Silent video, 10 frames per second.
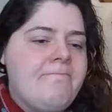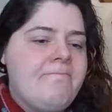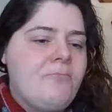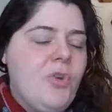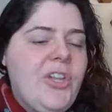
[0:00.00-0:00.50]

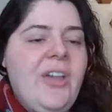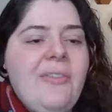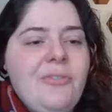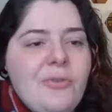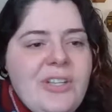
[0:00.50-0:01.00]
What you
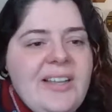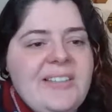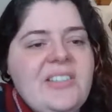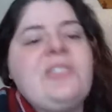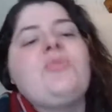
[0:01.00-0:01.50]
have to
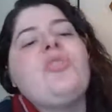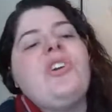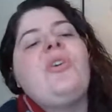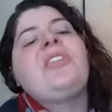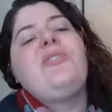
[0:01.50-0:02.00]
realize is that we're
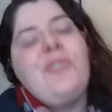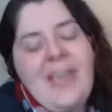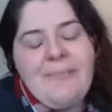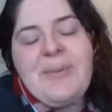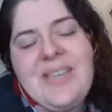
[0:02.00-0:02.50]
going through
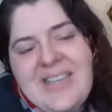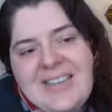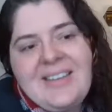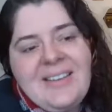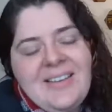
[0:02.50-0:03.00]
that
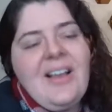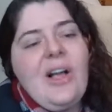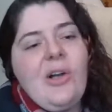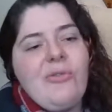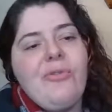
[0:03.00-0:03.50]
peak
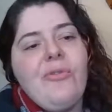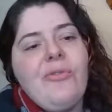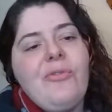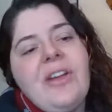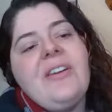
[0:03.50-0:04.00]
of
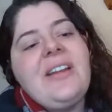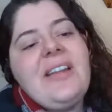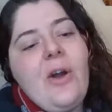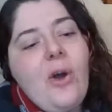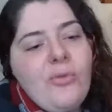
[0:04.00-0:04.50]

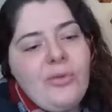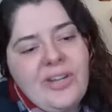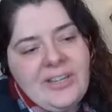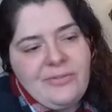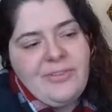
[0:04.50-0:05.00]
very
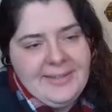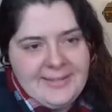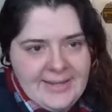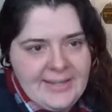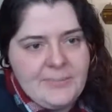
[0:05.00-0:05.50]

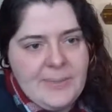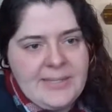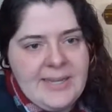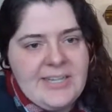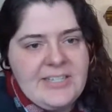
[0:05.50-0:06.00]
overinflated
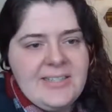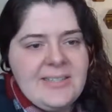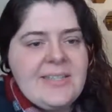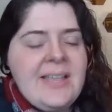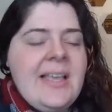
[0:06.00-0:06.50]

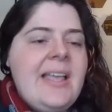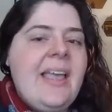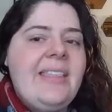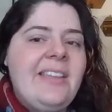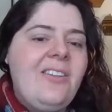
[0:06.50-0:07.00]
expectations,
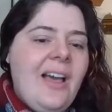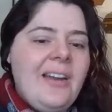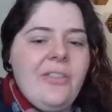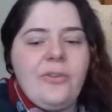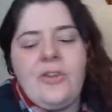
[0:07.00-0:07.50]
and that a
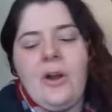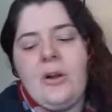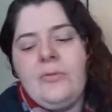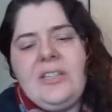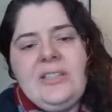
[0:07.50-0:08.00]
lot of those
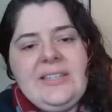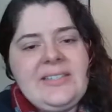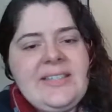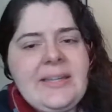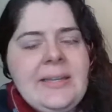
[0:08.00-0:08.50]
aren't
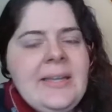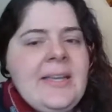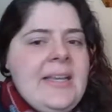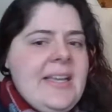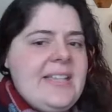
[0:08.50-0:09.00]
realistic.
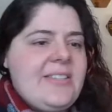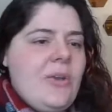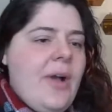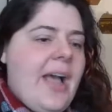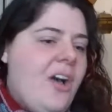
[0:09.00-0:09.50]
And
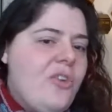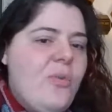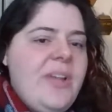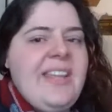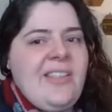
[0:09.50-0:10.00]
so how
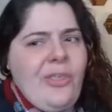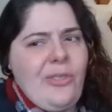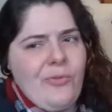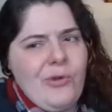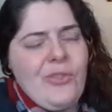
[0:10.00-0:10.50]
do we get
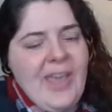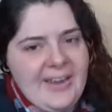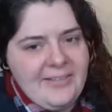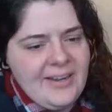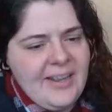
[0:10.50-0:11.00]
through
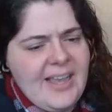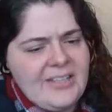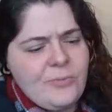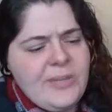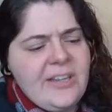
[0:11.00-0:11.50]
that
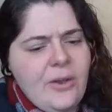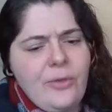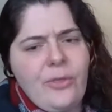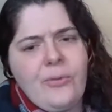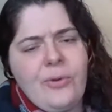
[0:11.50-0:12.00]
as we
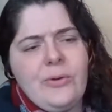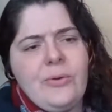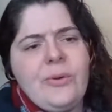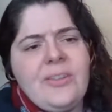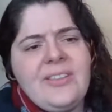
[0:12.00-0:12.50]
go
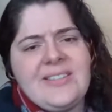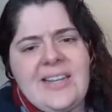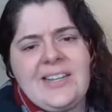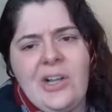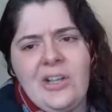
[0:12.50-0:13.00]
through this
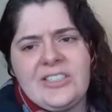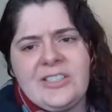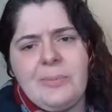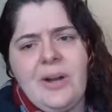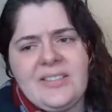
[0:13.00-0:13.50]

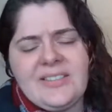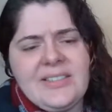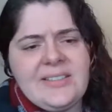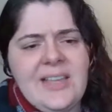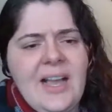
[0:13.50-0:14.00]
technology
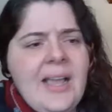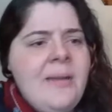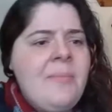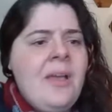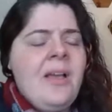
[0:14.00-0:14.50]
process? I
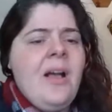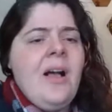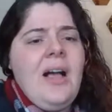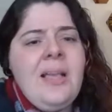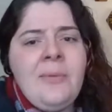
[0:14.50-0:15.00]
am
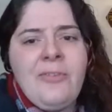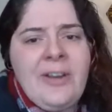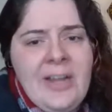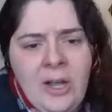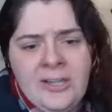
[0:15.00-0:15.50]
a
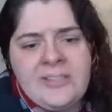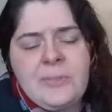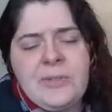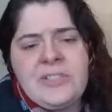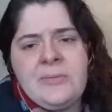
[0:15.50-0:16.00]
very
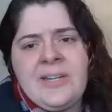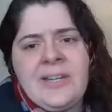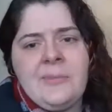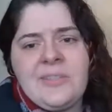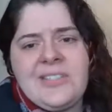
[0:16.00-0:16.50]
honest person when it
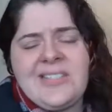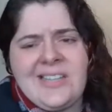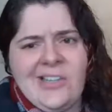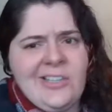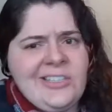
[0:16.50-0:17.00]
comes to
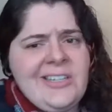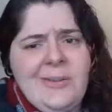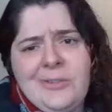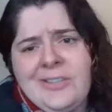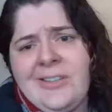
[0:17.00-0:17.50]
technology, and
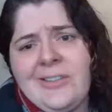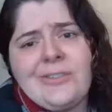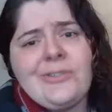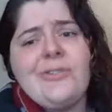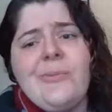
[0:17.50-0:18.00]
I will tell you
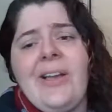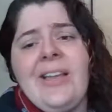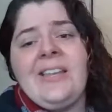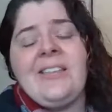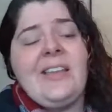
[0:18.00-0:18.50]
the truth about
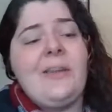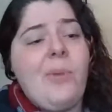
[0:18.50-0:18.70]
anything.